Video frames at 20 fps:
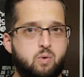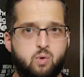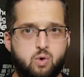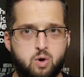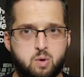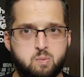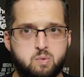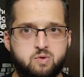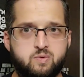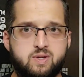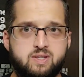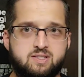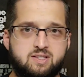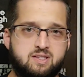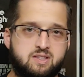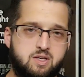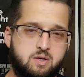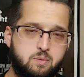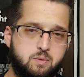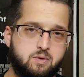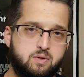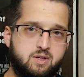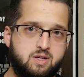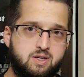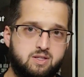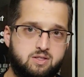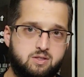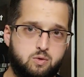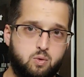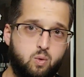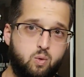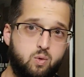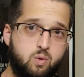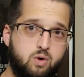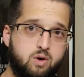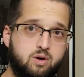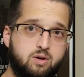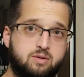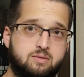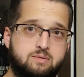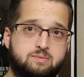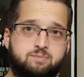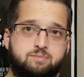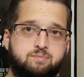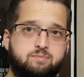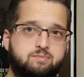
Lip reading: horror movies that they released, or